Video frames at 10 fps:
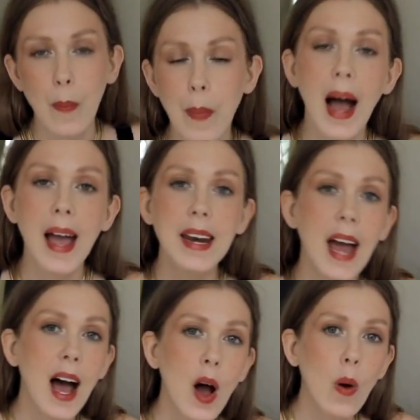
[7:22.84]
buy
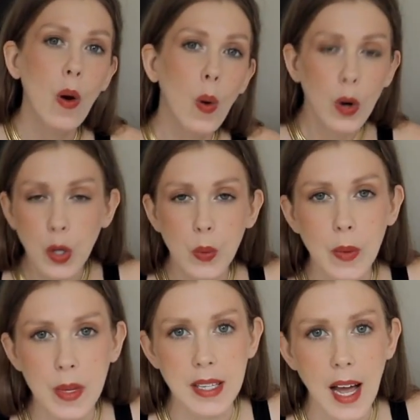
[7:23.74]
now or you will
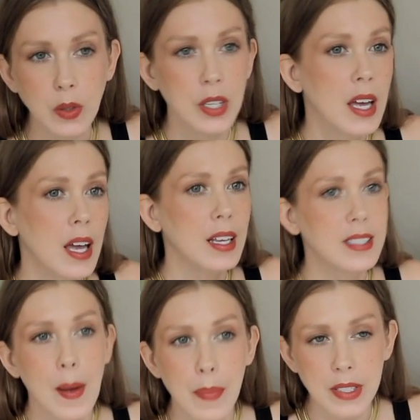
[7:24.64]
miss out.
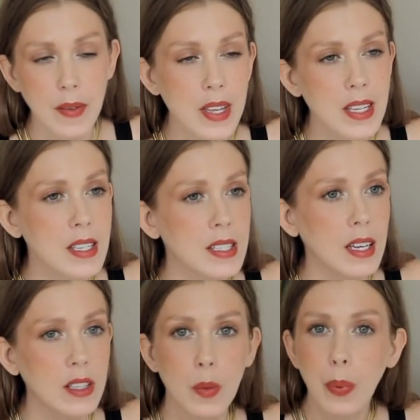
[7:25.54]
Examples of this is
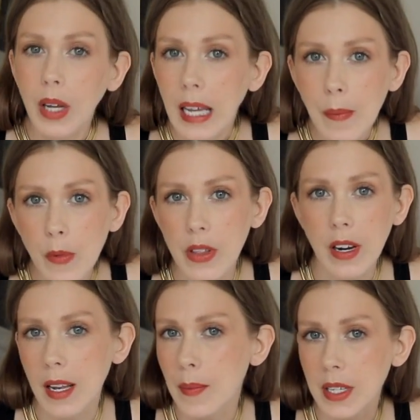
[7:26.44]
like Supreme with
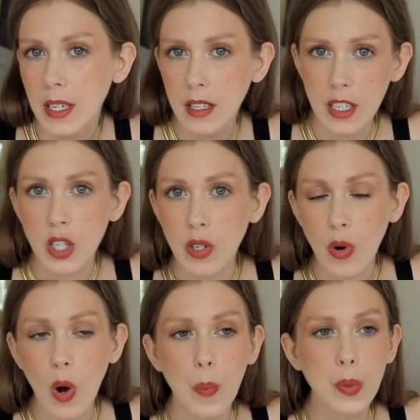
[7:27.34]
their limited edition
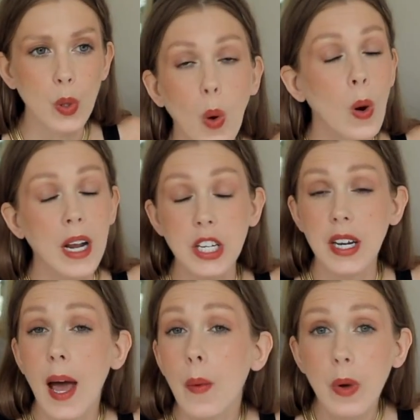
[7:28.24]
drops, or
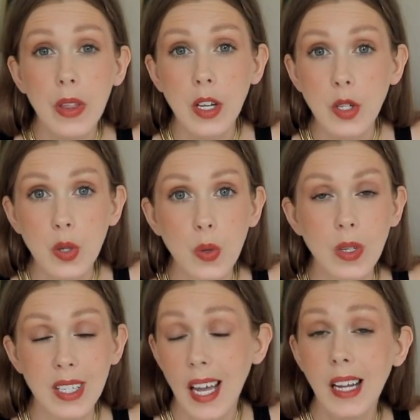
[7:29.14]
H&M when they do
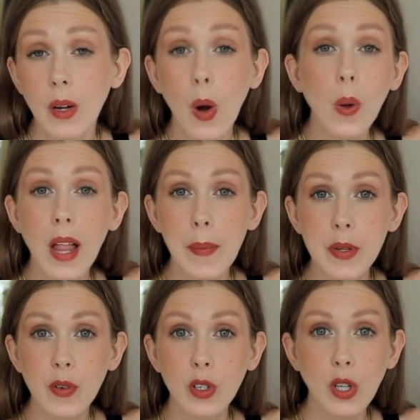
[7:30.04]
designer
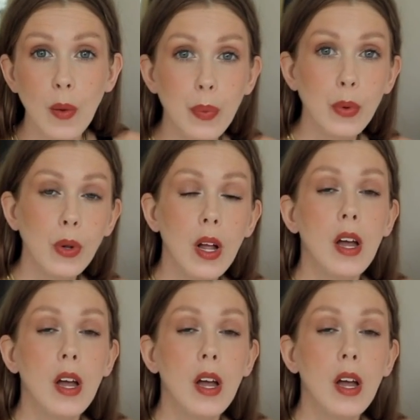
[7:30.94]
collabs, for example.